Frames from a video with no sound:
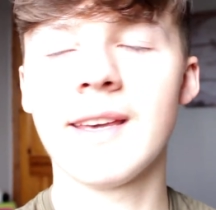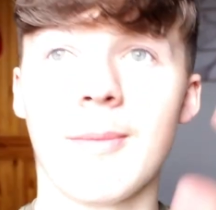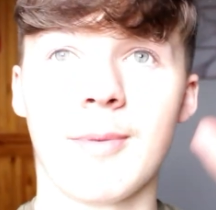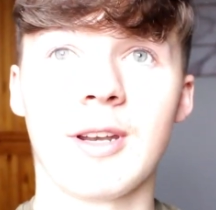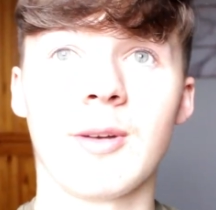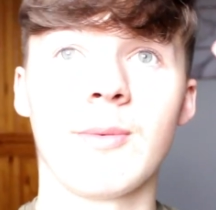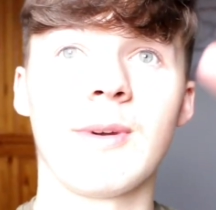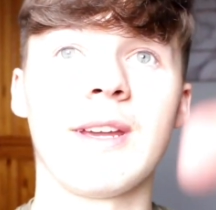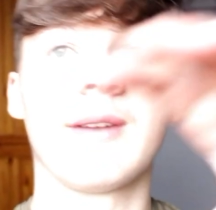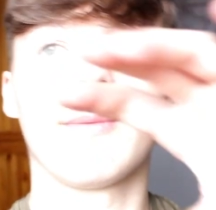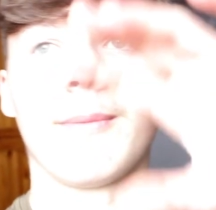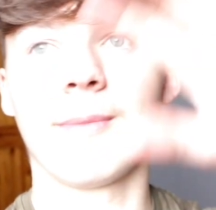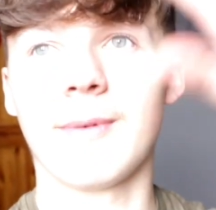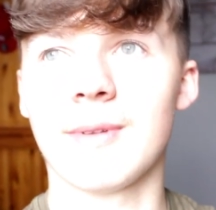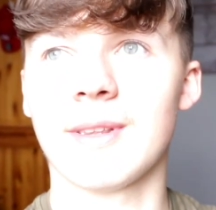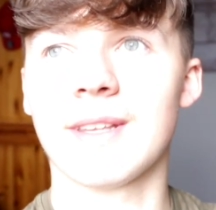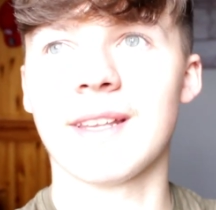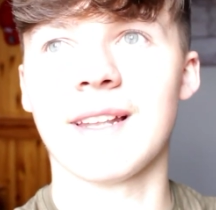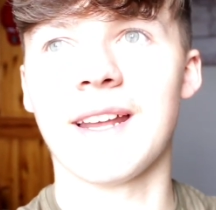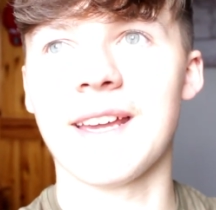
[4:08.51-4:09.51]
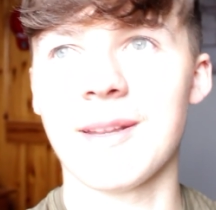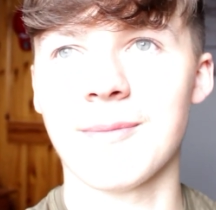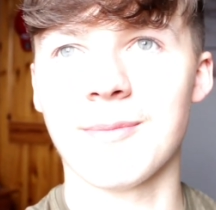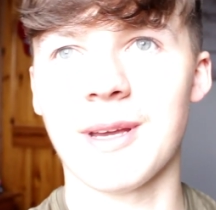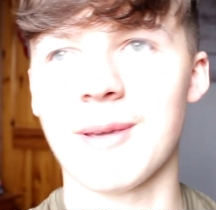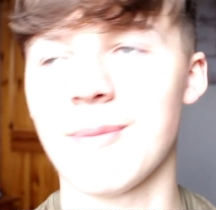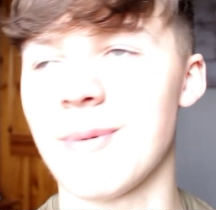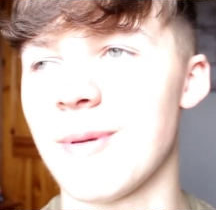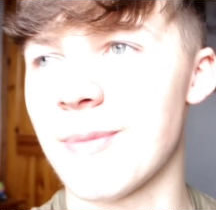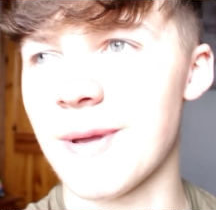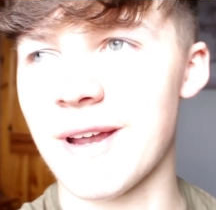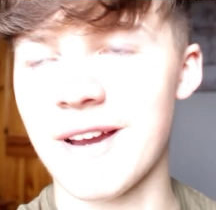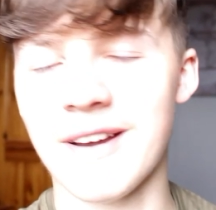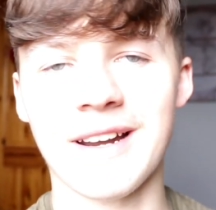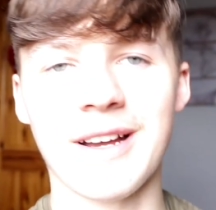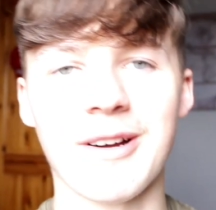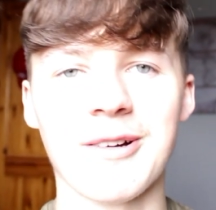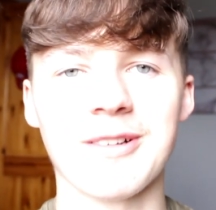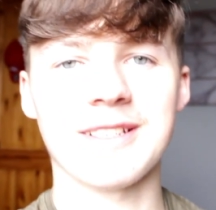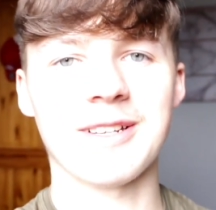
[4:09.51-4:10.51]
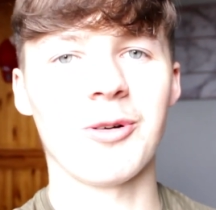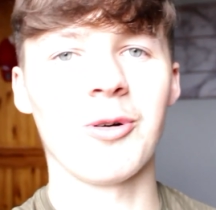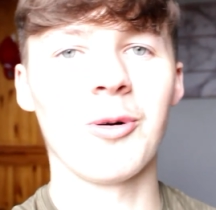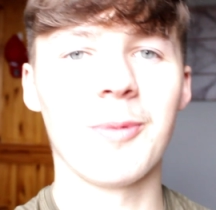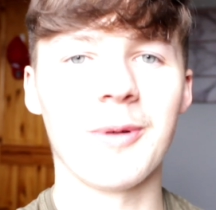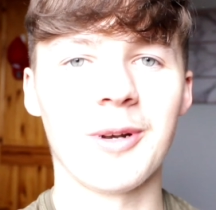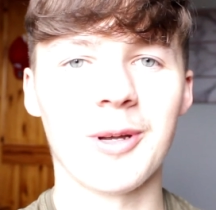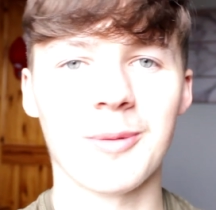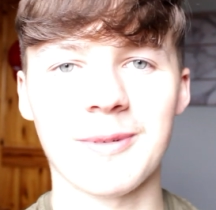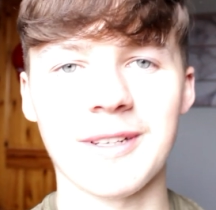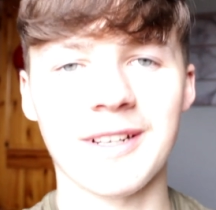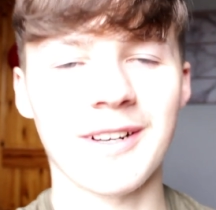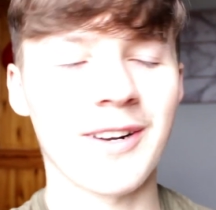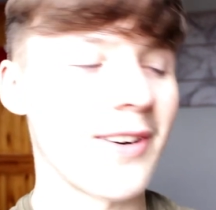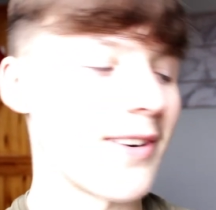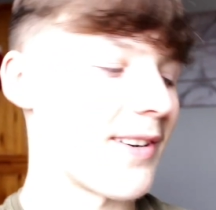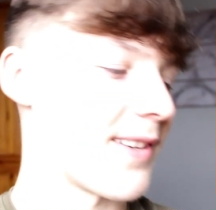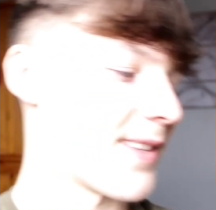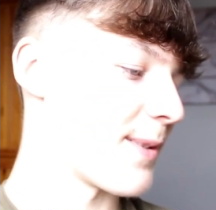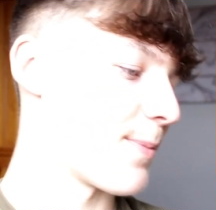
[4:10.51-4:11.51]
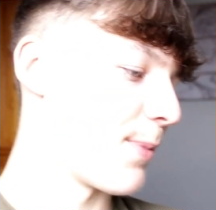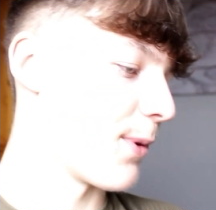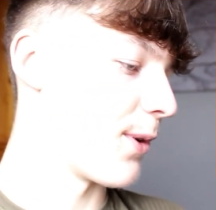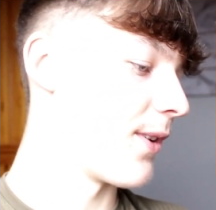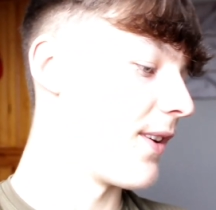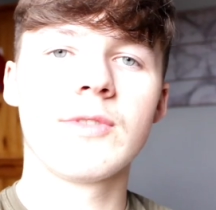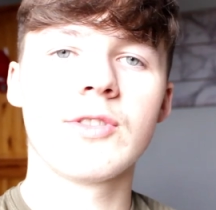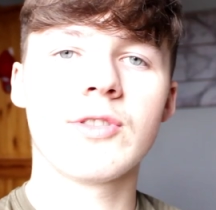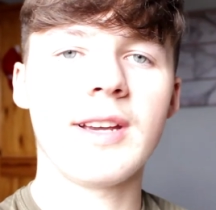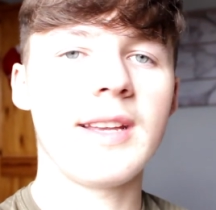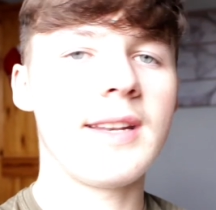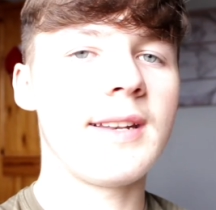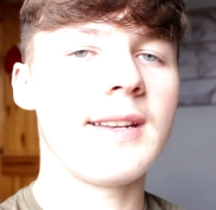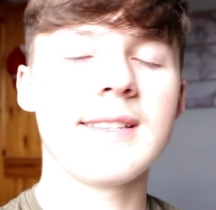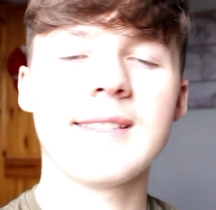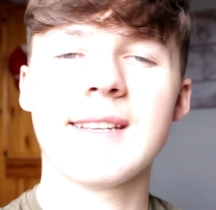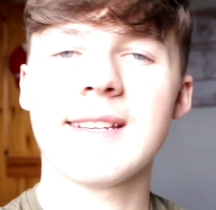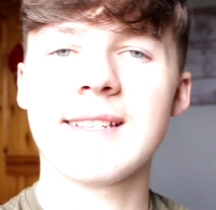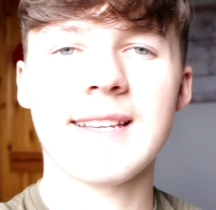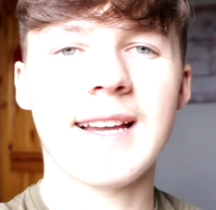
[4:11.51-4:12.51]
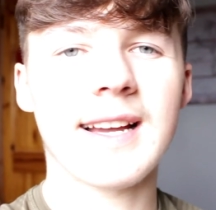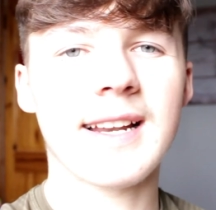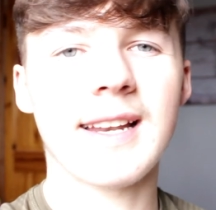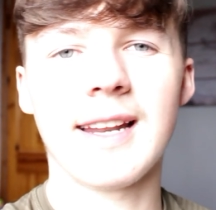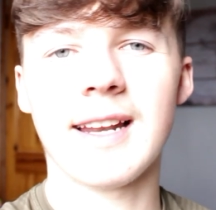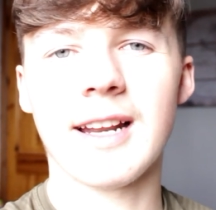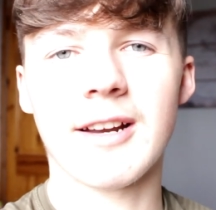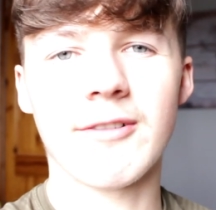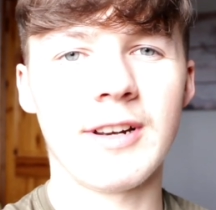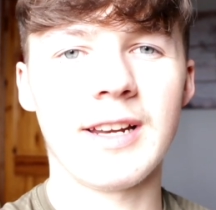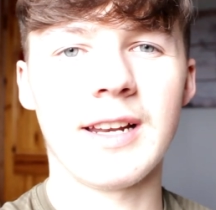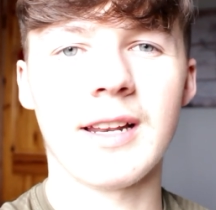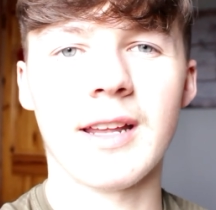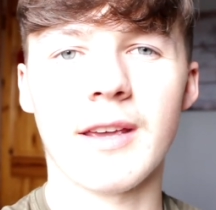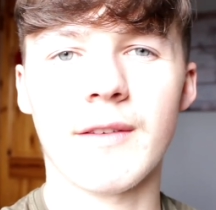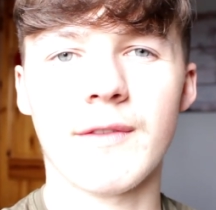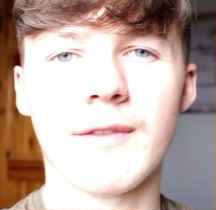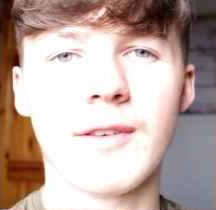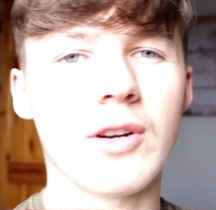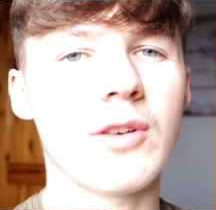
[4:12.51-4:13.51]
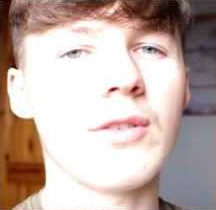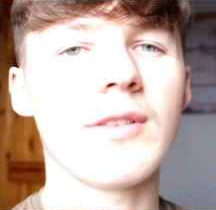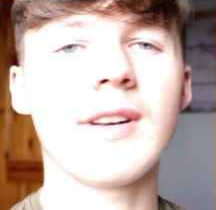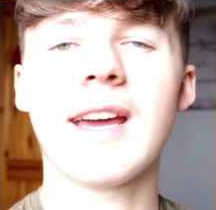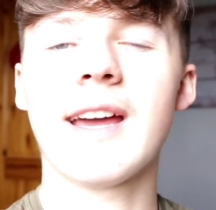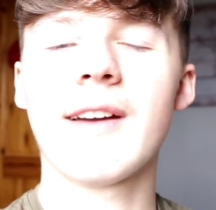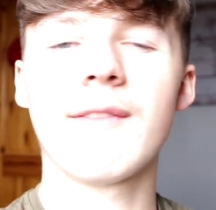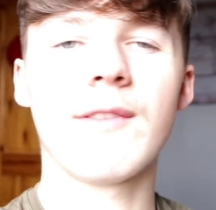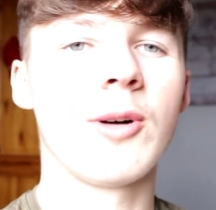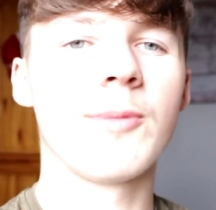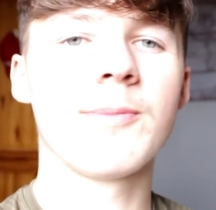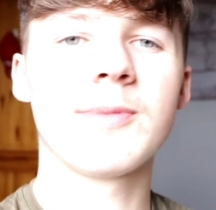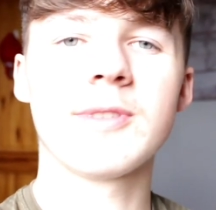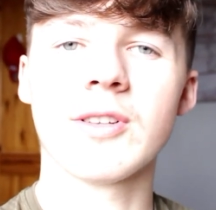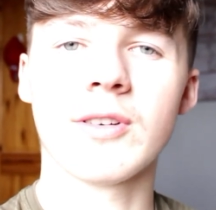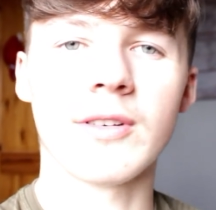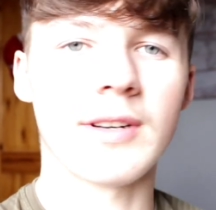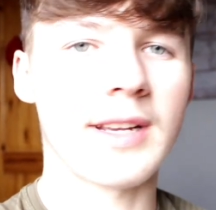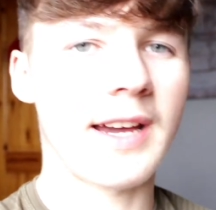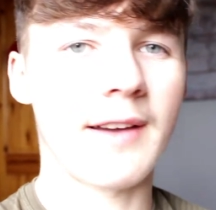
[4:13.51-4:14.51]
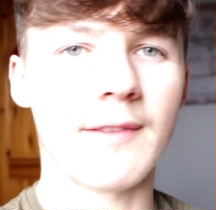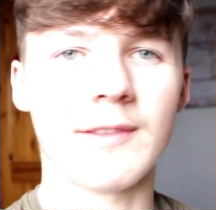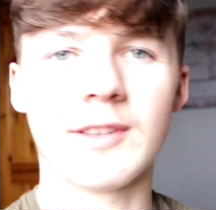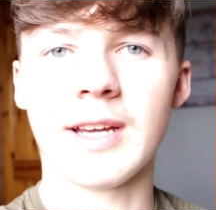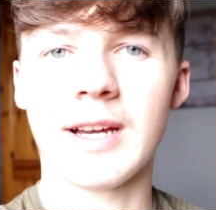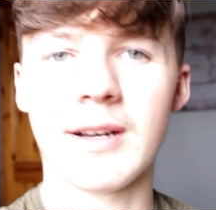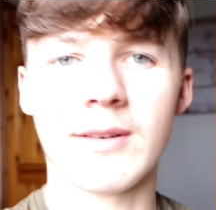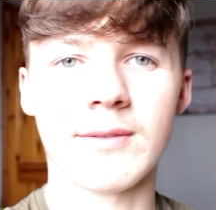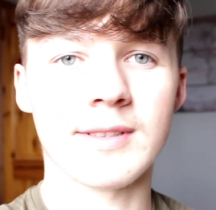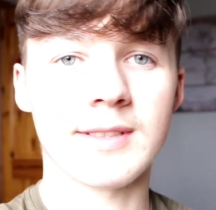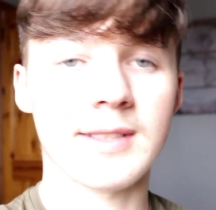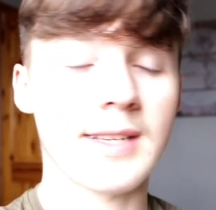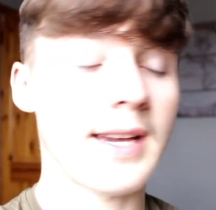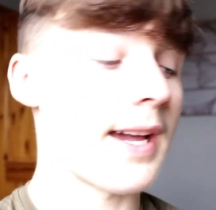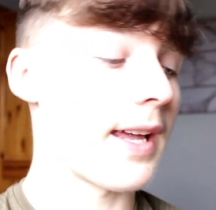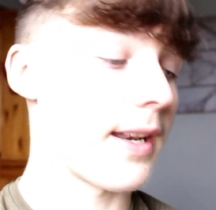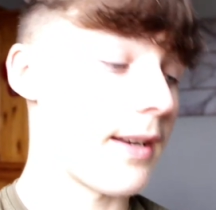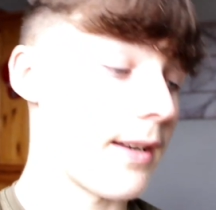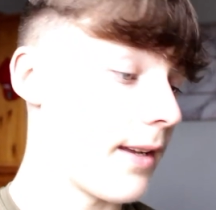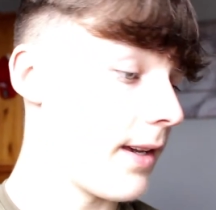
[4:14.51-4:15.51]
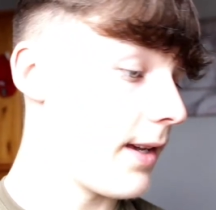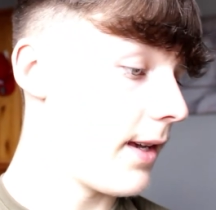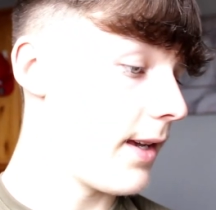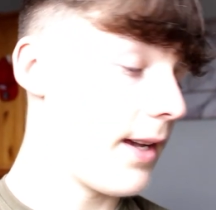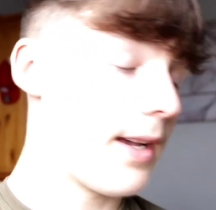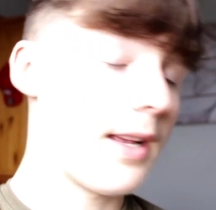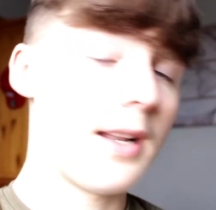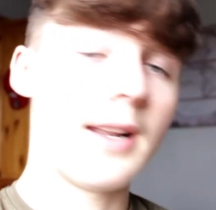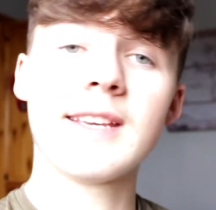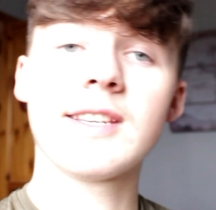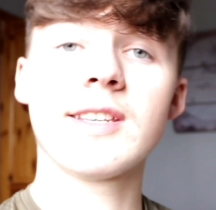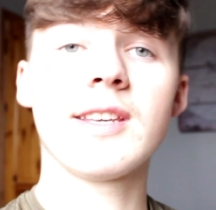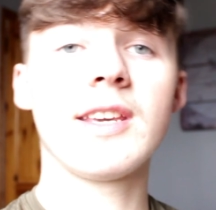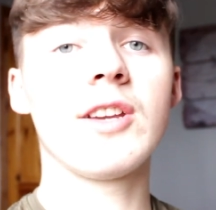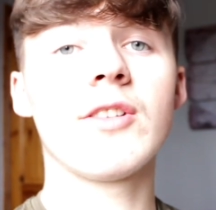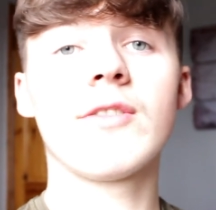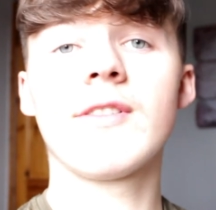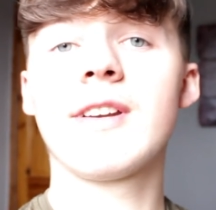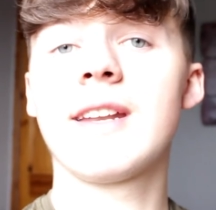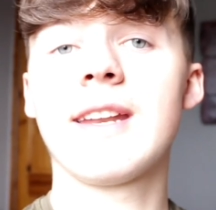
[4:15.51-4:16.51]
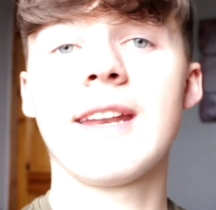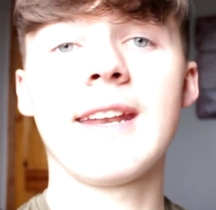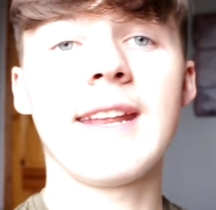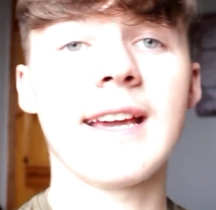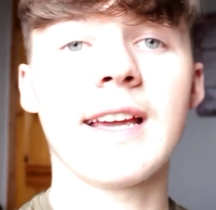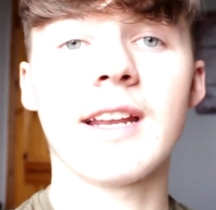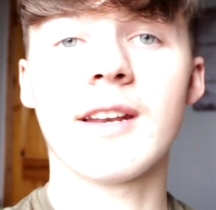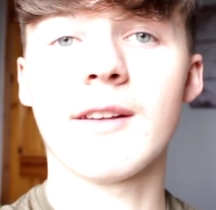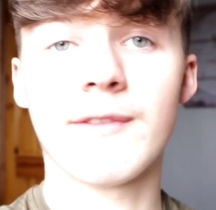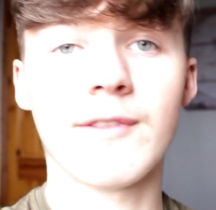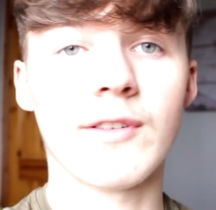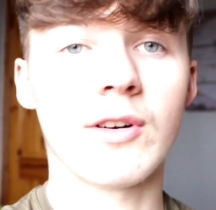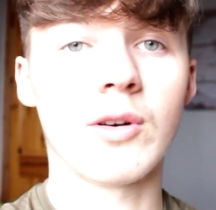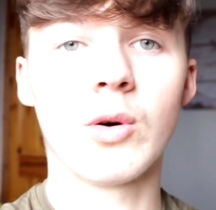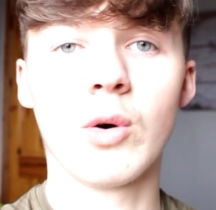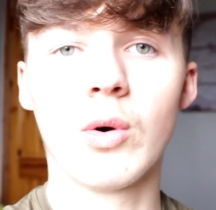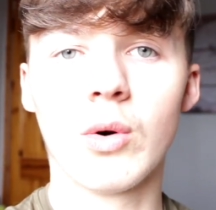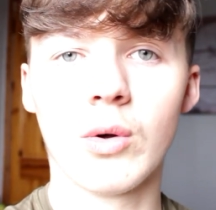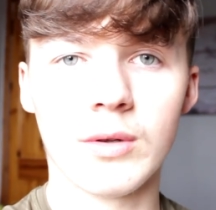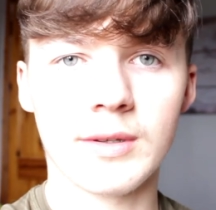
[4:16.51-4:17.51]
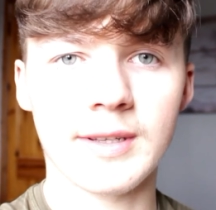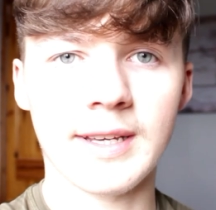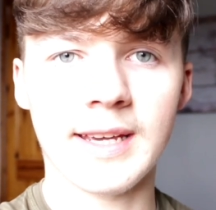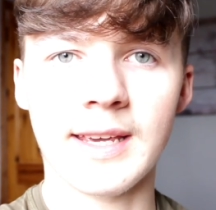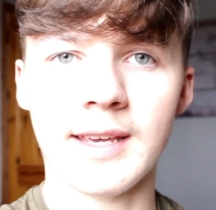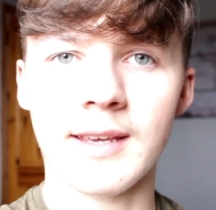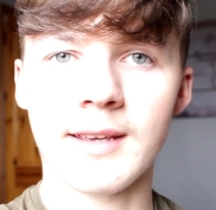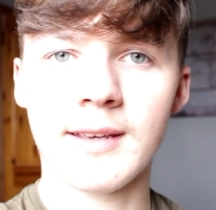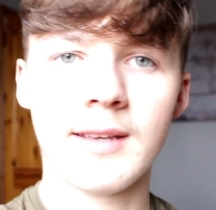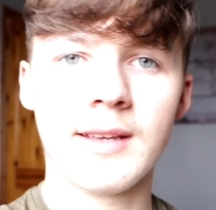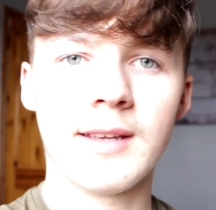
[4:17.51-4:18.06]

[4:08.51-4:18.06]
And by the way, the lighting might be better now because I opened up the curtains, but trading is exactly like real life. You're going to have ups, you're going to have downs. And let's say you're in the negative for a whole day.